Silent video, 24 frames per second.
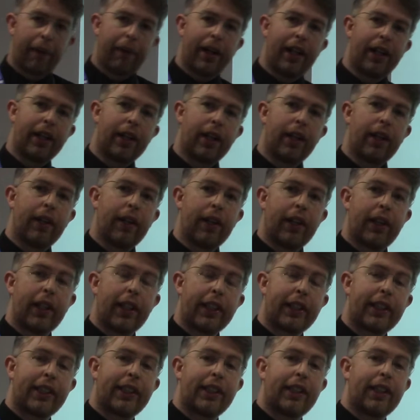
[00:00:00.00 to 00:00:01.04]
in
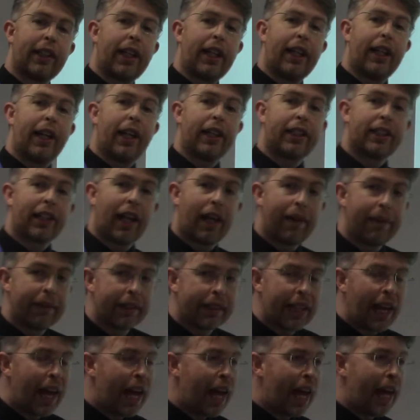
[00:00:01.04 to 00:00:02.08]

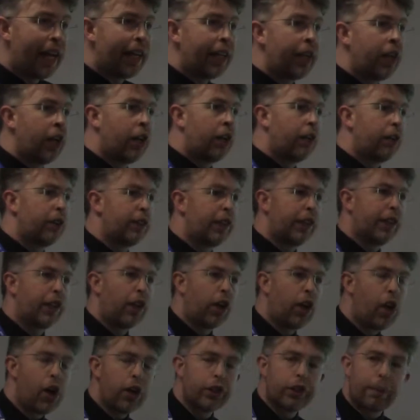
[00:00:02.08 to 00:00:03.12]
assignment A, we did a
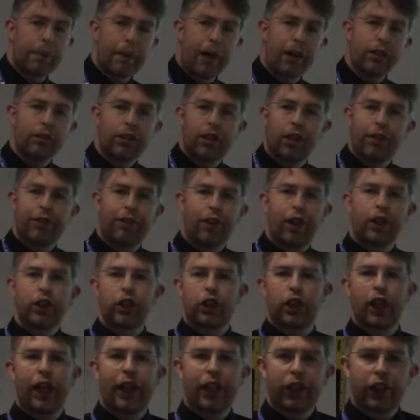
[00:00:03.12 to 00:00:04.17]
lot about
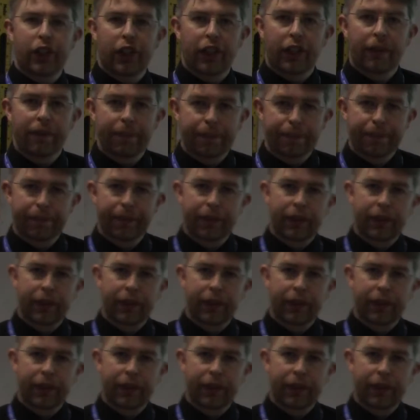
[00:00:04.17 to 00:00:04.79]
differentiation